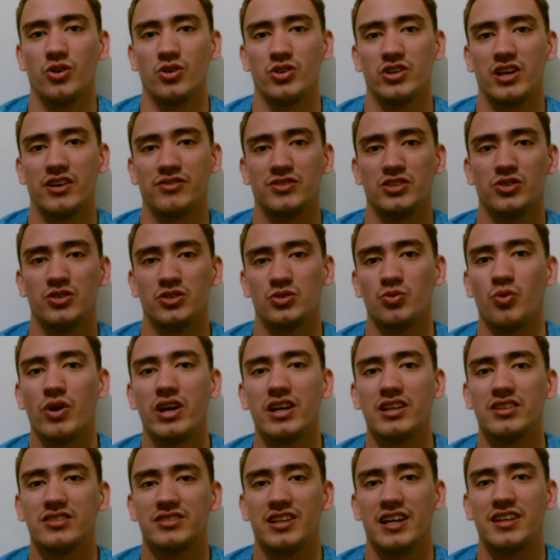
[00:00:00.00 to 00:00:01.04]
All you have to do is
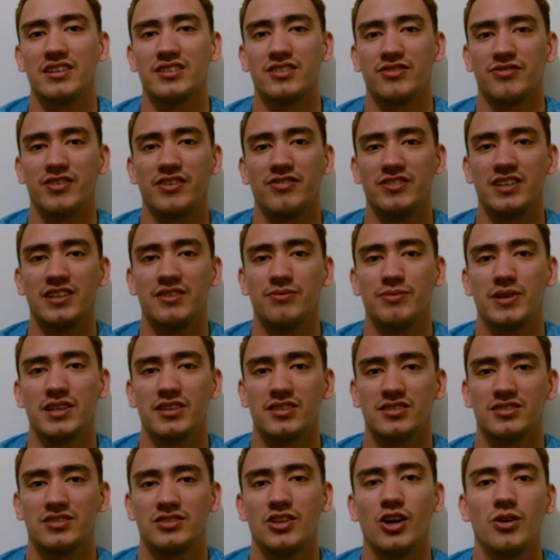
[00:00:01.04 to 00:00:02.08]
wait 10 to 15
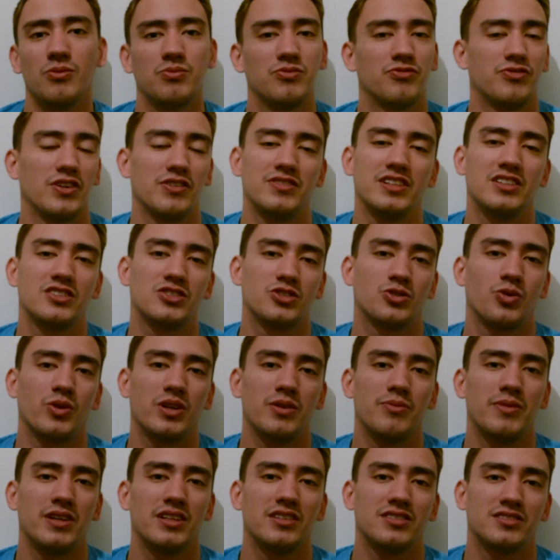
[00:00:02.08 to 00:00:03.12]
minutes. Nope, 15 to
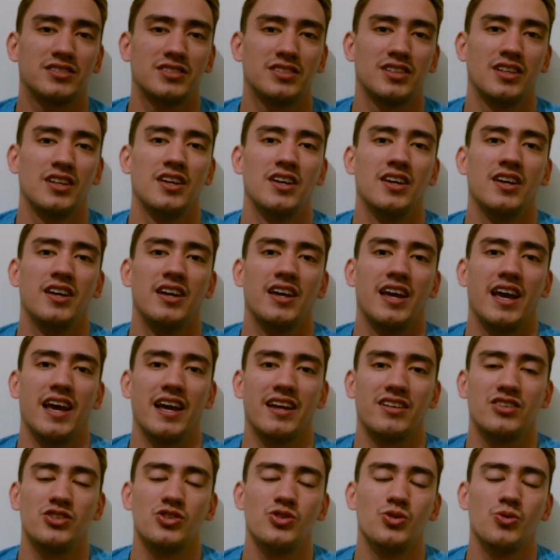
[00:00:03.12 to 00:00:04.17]
20 minutes,
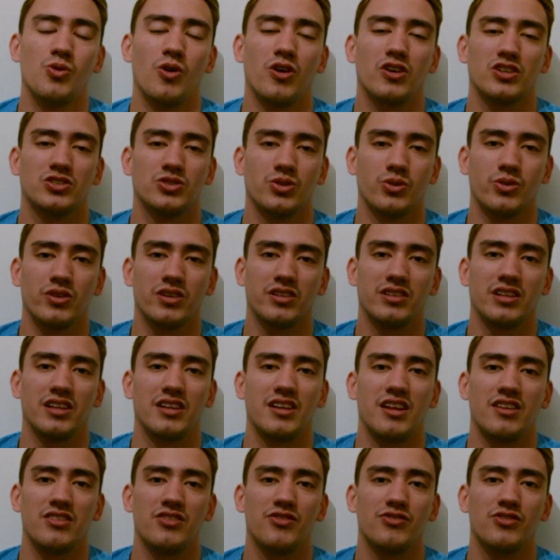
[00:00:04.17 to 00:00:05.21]
and you are sorted.
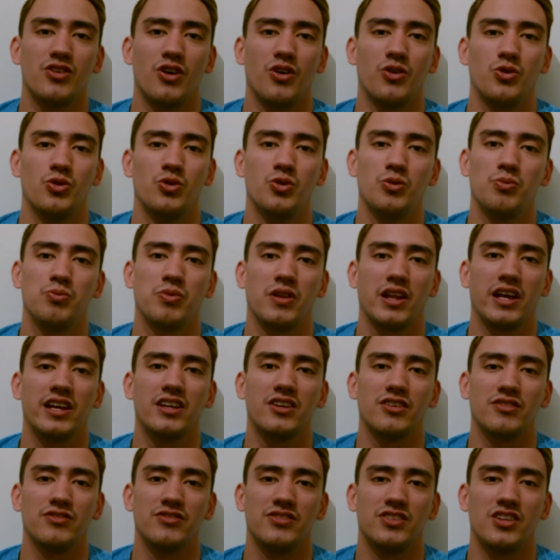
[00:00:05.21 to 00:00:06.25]
And then you've got a whole
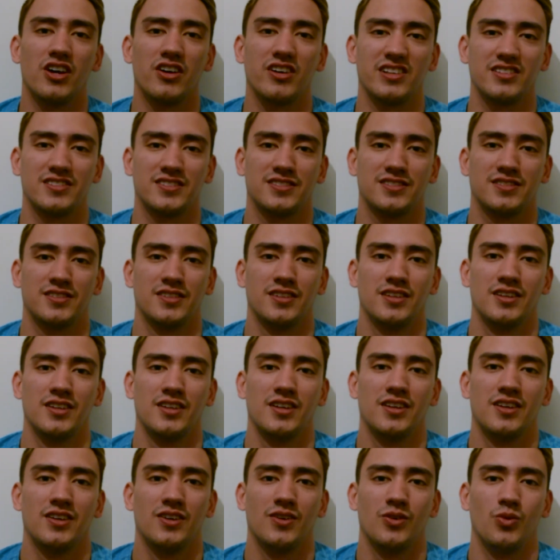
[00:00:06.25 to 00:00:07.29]
plate of nuggets.
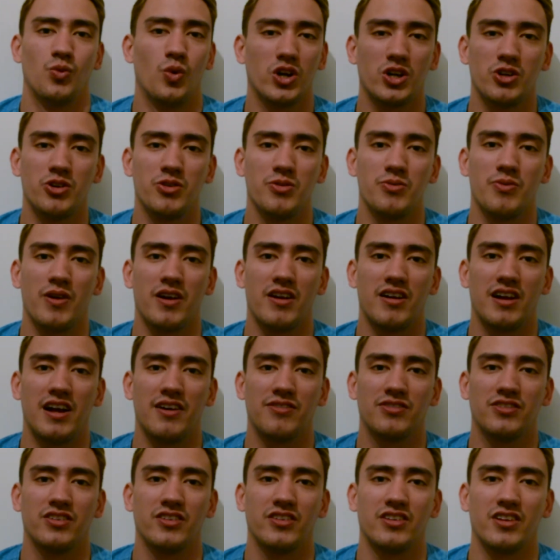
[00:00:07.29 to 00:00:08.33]
What could be better
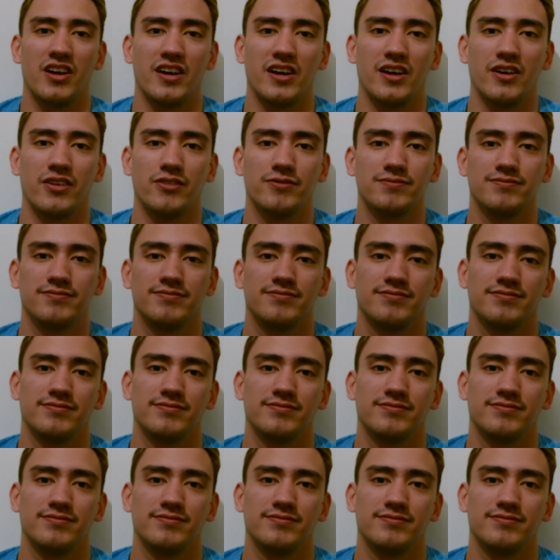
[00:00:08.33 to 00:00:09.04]
after a night out?